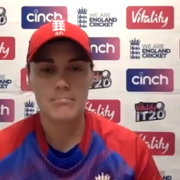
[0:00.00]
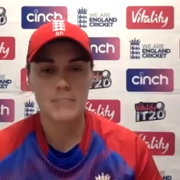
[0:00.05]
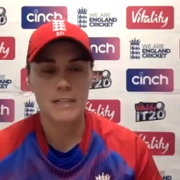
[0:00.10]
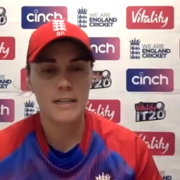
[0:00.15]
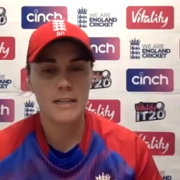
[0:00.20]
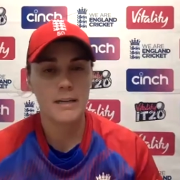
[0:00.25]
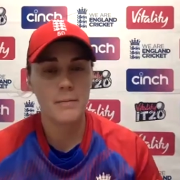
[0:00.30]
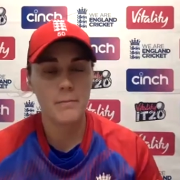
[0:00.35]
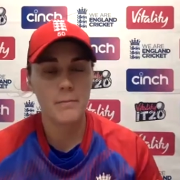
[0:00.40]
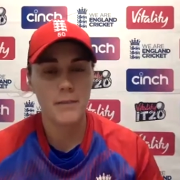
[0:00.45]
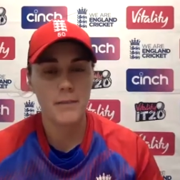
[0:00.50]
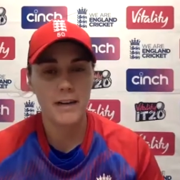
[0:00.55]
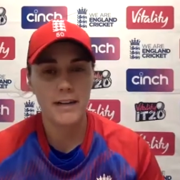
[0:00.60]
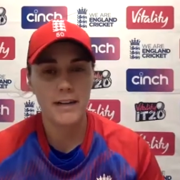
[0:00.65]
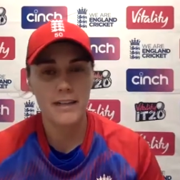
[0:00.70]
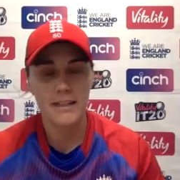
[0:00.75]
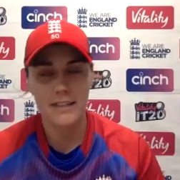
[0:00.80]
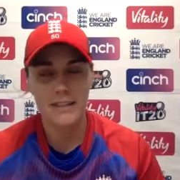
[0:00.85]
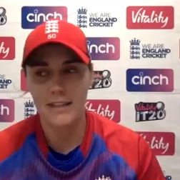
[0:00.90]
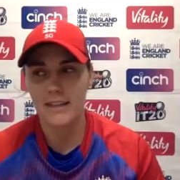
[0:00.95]

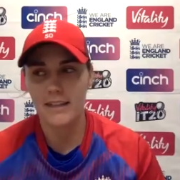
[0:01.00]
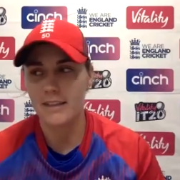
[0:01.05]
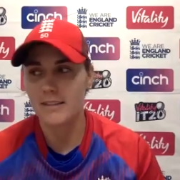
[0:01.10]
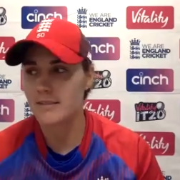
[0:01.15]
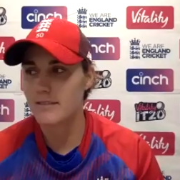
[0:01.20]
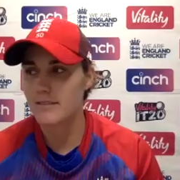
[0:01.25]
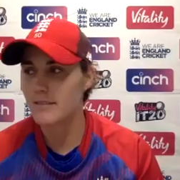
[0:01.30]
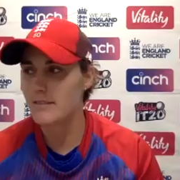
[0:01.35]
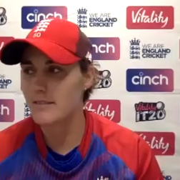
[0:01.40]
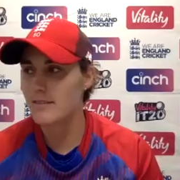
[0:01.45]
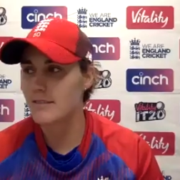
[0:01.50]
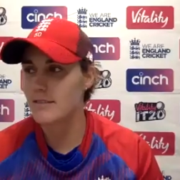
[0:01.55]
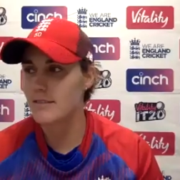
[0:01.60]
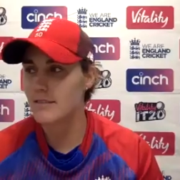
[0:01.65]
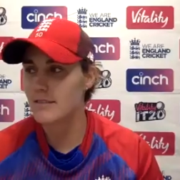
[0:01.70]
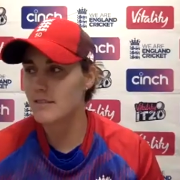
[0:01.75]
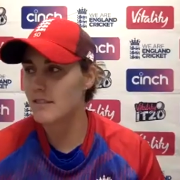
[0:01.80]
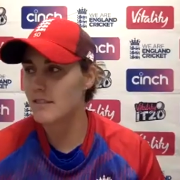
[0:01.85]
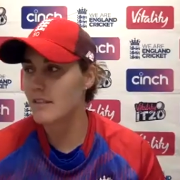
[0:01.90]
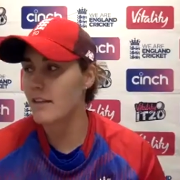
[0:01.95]

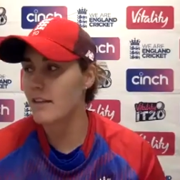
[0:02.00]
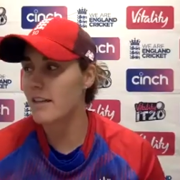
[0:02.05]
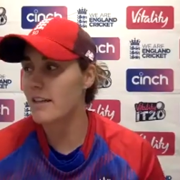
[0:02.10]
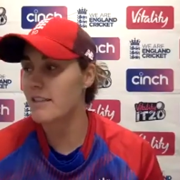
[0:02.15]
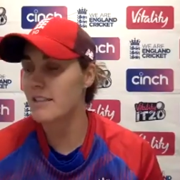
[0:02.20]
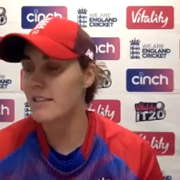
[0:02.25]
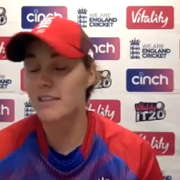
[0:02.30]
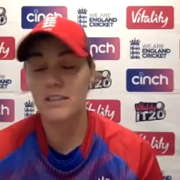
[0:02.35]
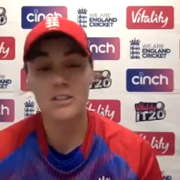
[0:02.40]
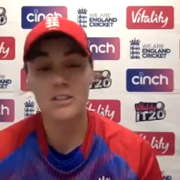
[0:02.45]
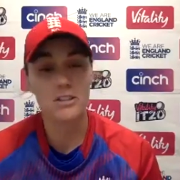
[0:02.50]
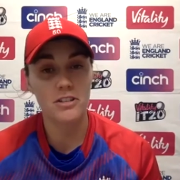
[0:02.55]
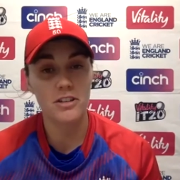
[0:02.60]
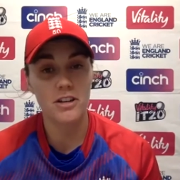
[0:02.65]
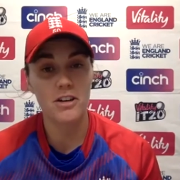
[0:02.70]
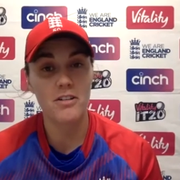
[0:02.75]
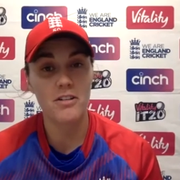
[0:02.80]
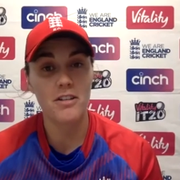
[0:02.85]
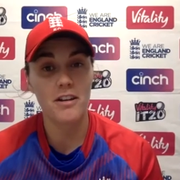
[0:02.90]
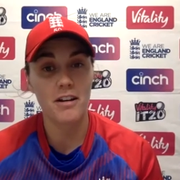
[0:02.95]
I didn't
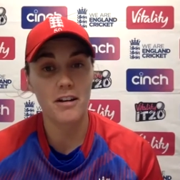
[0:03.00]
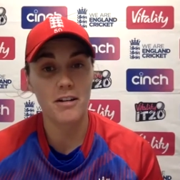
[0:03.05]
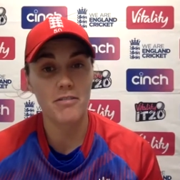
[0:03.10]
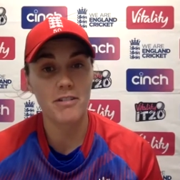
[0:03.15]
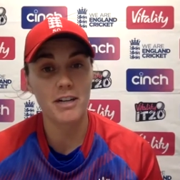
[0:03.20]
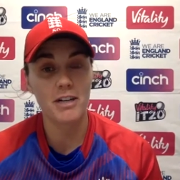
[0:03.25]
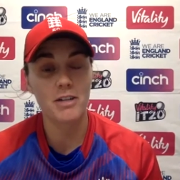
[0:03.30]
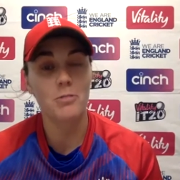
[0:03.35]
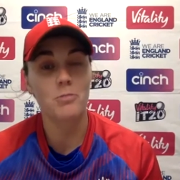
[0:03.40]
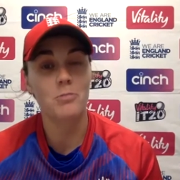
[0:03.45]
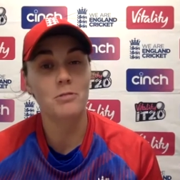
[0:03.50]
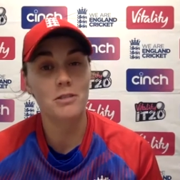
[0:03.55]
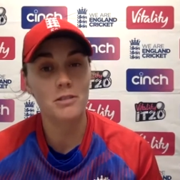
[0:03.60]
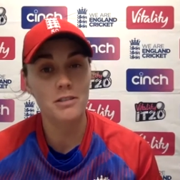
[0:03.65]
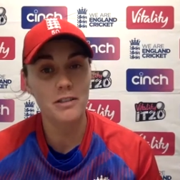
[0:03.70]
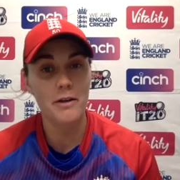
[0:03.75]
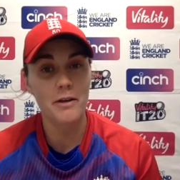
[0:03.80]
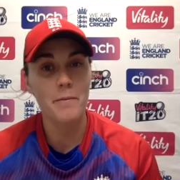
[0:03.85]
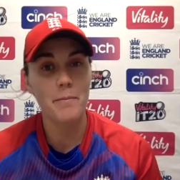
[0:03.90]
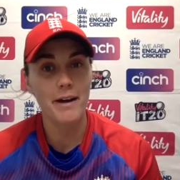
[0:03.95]
know that our record was
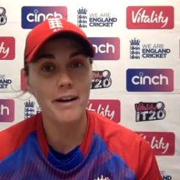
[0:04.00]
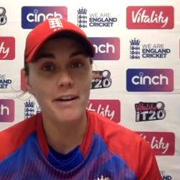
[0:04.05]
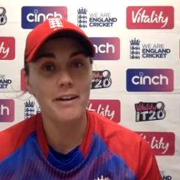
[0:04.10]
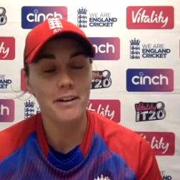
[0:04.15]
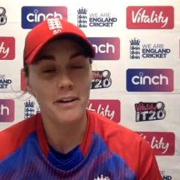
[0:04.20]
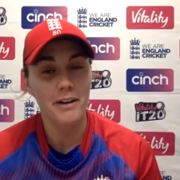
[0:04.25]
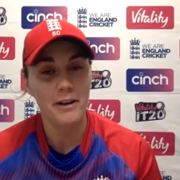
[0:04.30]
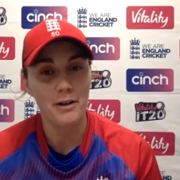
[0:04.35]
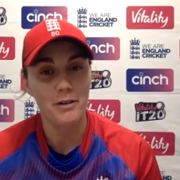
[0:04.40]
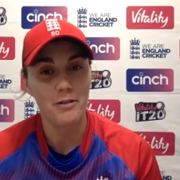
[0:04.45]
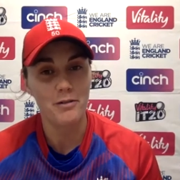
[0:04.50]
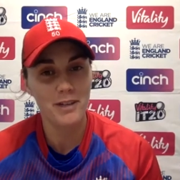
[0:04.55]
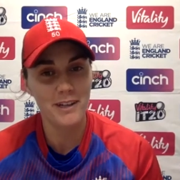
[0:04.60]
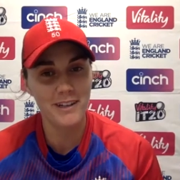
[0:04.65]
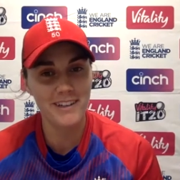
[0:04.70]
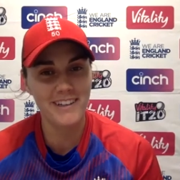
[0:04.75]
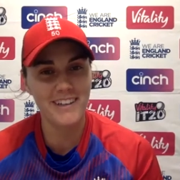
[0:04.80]
so bad at Hove.